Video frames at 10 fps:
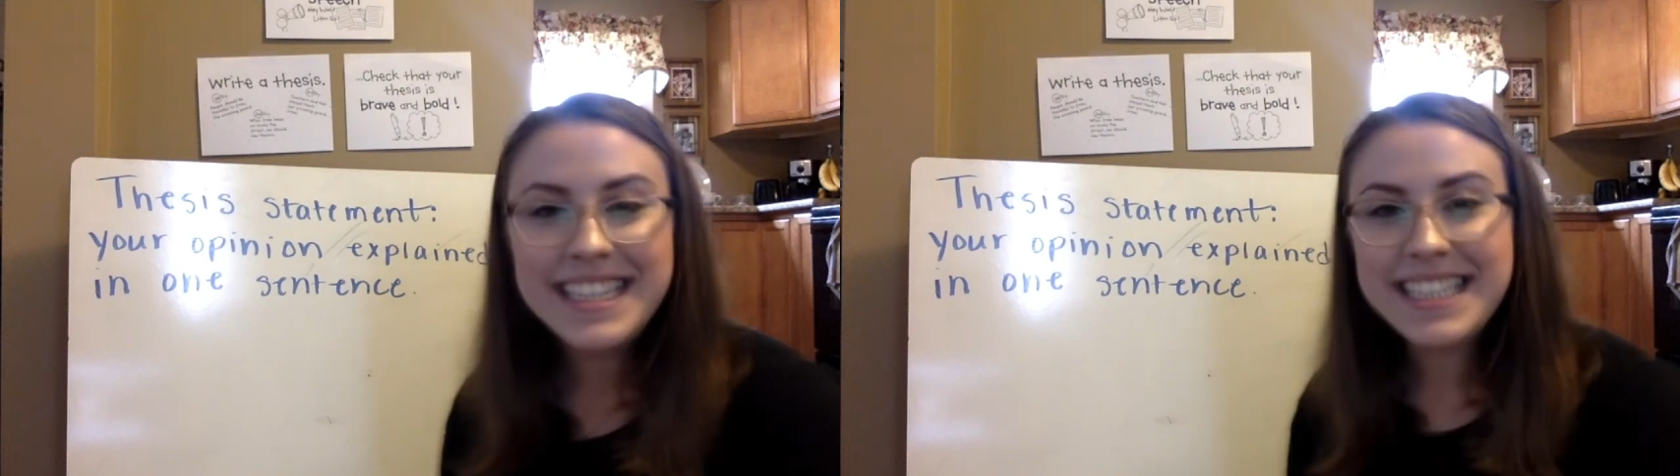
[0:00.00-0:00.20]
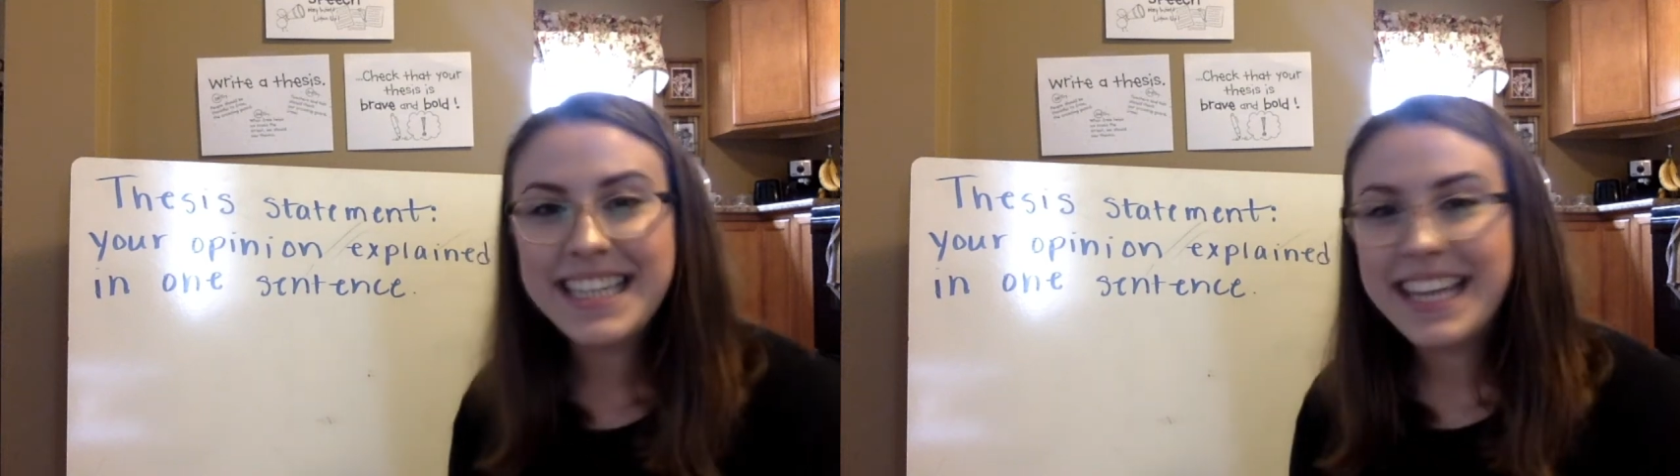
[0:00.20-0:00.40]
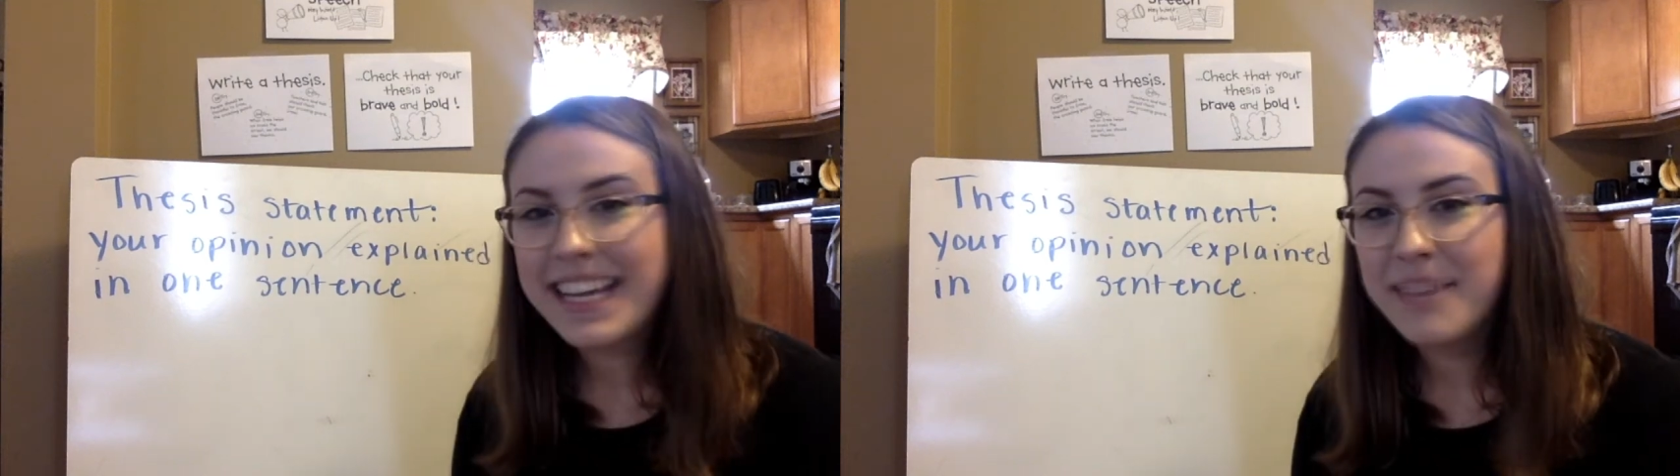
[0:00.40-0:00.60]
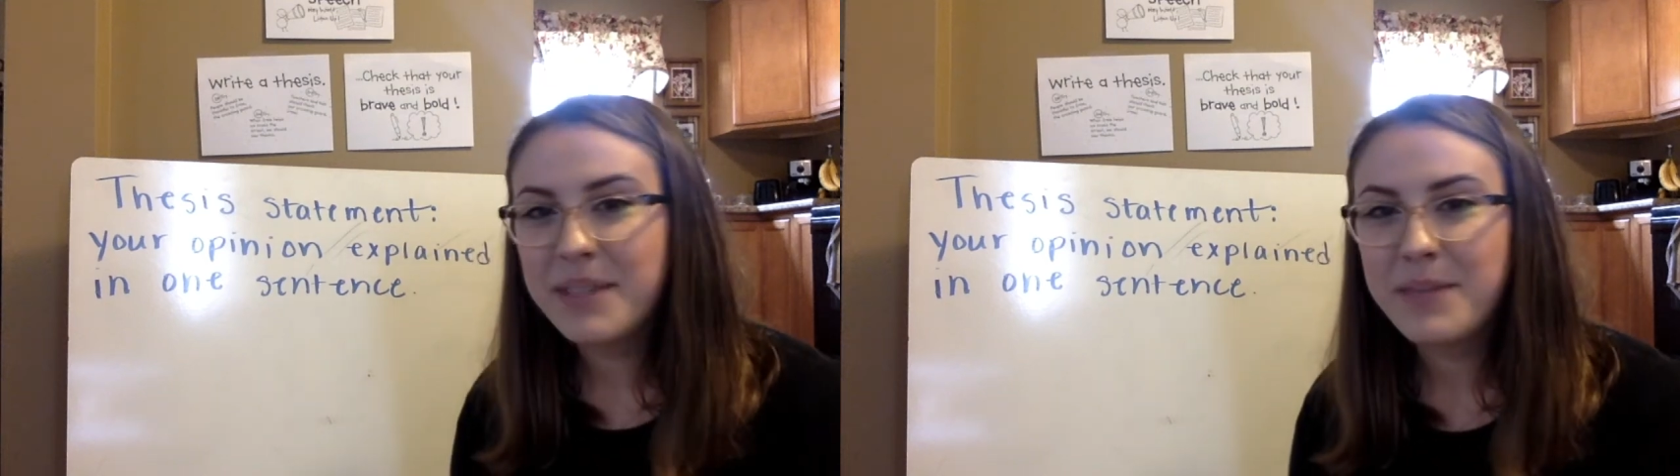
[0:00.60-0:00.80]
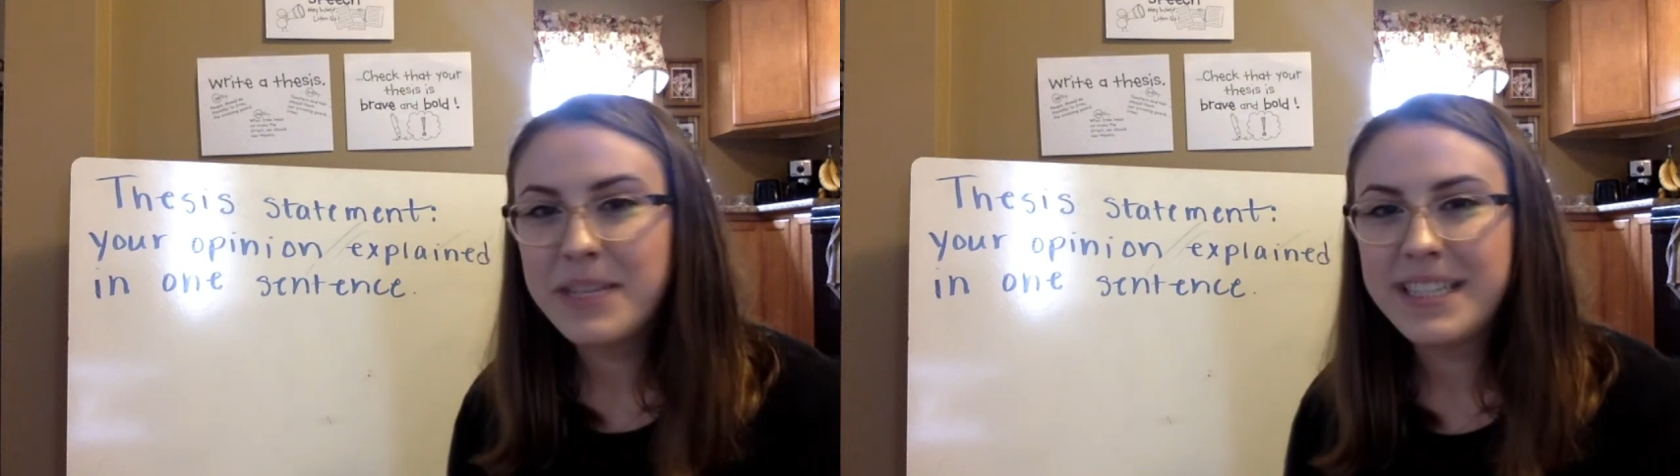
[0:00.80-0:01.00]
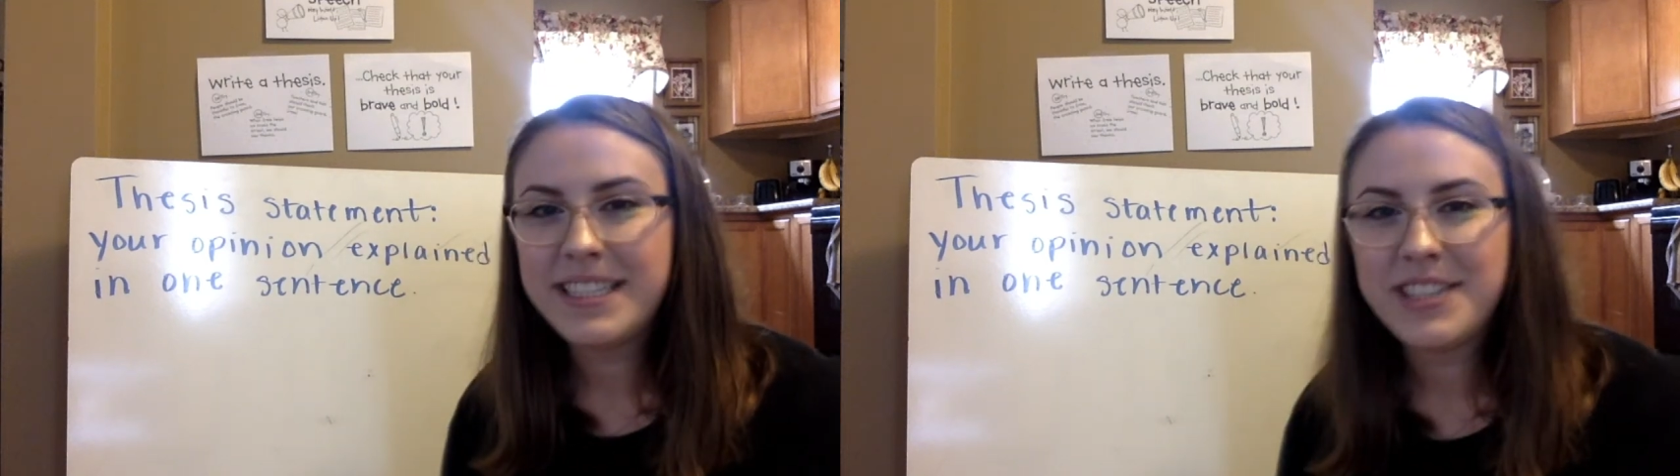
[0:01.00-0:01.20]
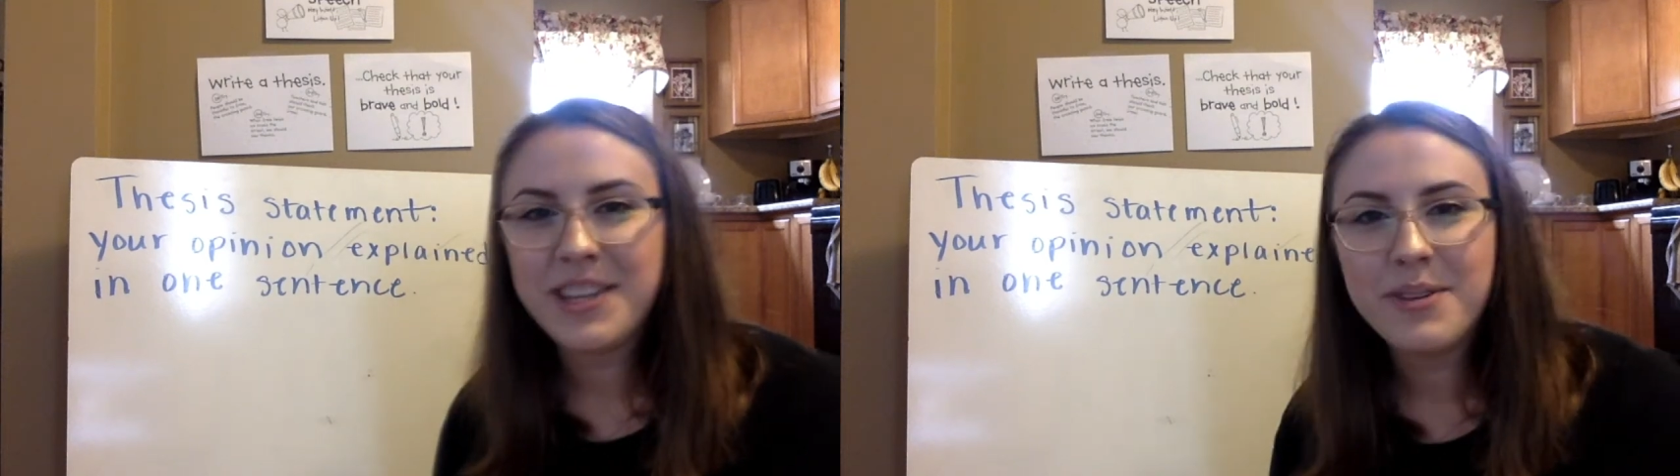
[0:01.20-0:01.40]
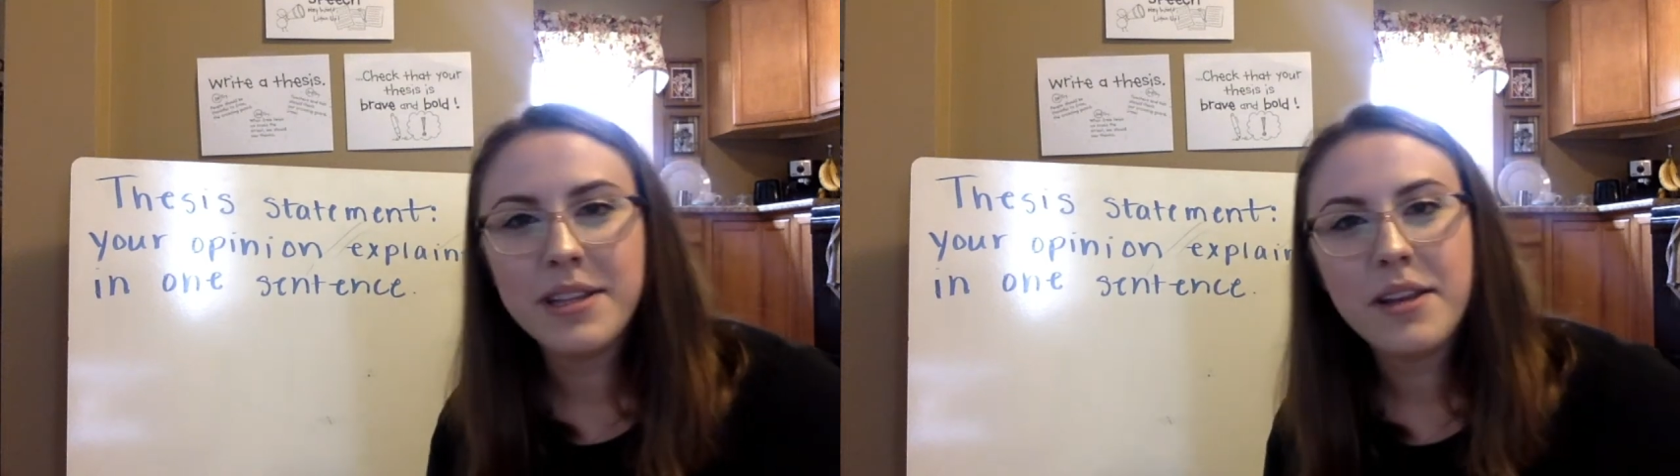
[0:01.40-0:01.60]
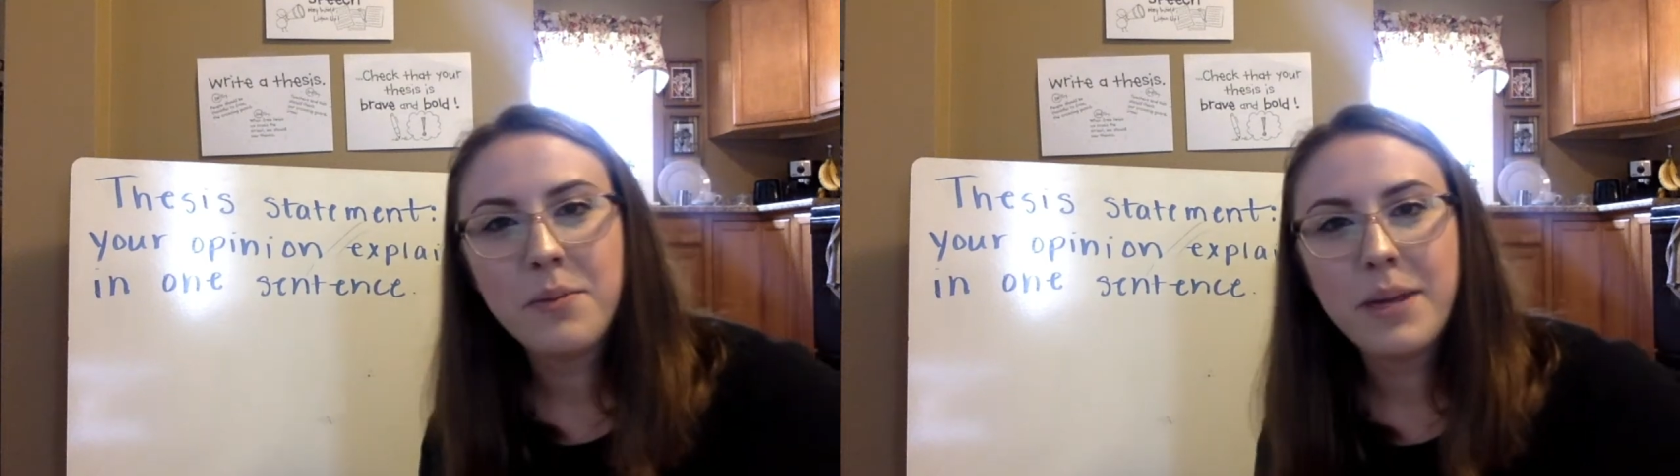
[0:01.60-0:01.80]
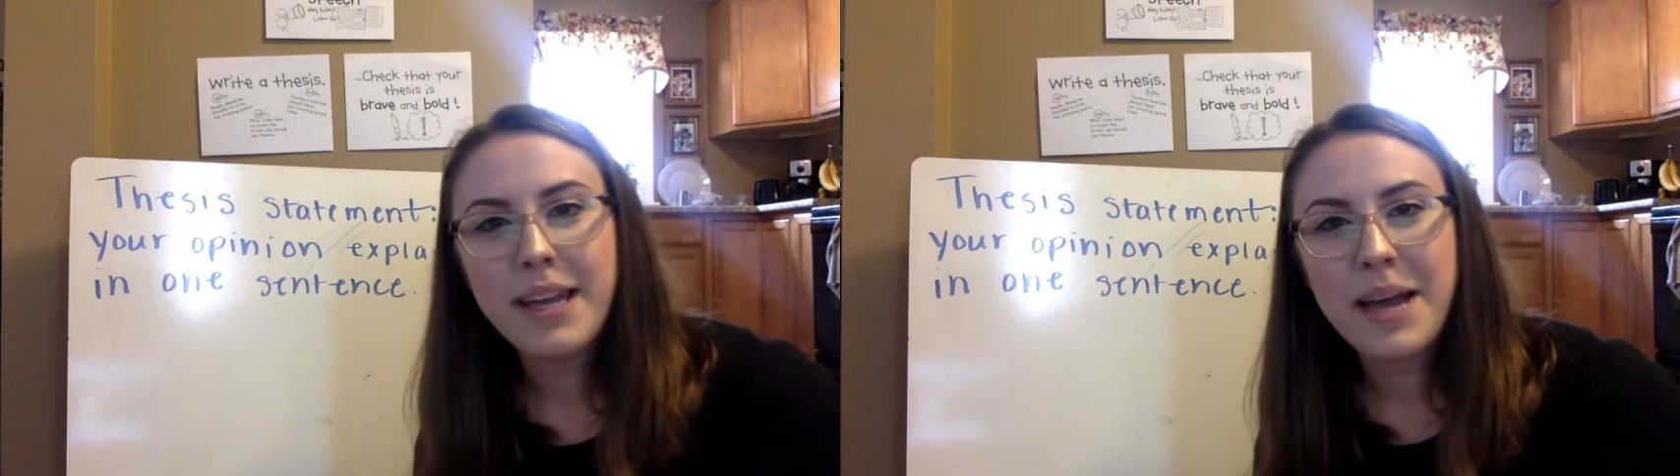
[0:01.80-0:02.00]
Today I'm going to be teaching you a little
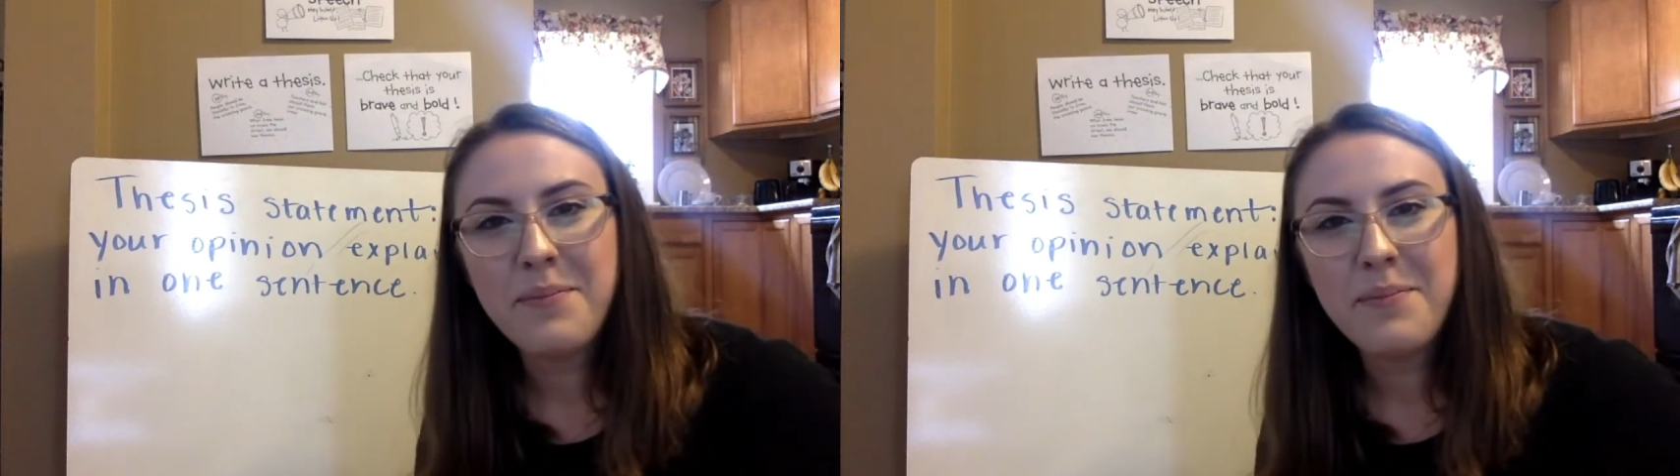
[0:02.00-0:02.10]
bit